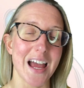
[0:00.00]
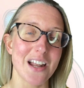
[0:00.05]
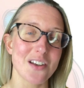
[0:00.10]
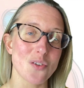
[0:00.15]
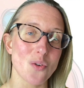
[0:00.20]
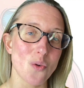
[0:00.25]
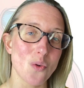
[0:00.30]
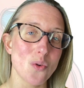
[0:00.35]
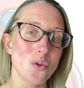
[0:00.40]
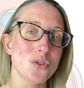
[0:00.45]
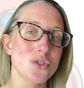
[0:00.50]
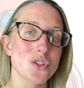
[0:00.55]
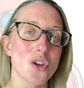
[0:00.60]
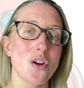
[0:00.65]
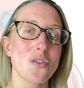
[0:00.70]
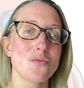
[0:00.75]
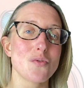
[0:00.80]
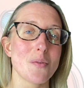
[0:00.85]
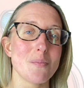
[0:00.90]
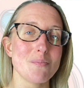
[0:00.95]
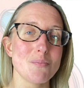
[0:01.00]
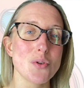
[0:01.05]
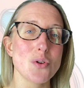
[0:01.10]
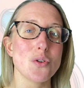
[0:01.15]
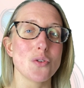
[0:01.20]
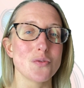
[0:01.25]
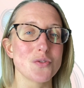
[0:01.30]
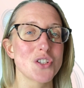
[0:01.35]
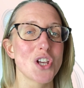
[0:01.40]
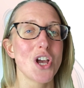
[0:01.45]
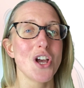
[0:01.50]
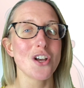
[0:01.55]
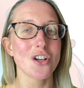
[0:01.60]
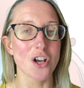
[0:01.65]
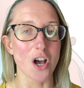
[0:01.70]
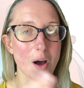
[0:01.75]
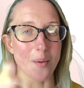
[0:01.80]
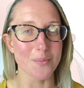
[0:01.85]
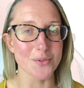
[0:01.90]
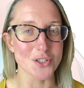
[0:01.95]
and also removes
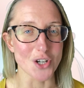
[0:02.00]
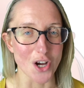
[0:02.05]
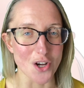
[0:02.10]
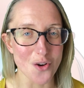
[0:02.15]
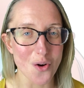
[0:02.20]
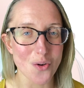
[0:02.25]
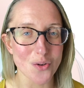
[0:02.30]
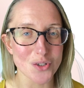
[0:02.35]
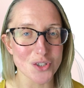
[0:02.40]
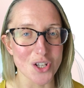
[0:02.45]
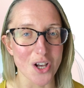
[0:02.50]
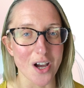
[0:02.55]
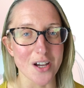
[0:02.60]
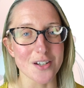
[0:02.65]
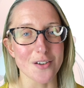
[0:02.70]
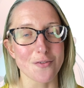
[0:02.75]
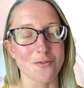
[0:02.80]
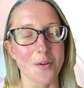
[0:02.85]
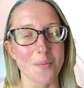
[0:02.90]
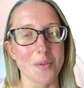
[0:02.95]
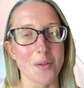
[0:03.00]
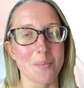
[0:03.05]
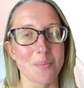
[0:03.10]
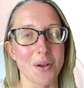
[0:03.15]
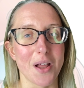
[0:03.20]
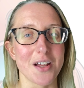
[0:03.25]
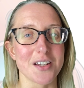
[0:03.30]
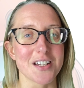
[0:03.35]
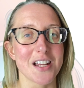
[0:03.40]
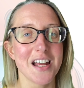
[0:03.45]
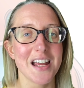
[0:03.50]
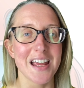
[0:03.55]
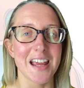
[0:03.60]
carbon dioxide from the blood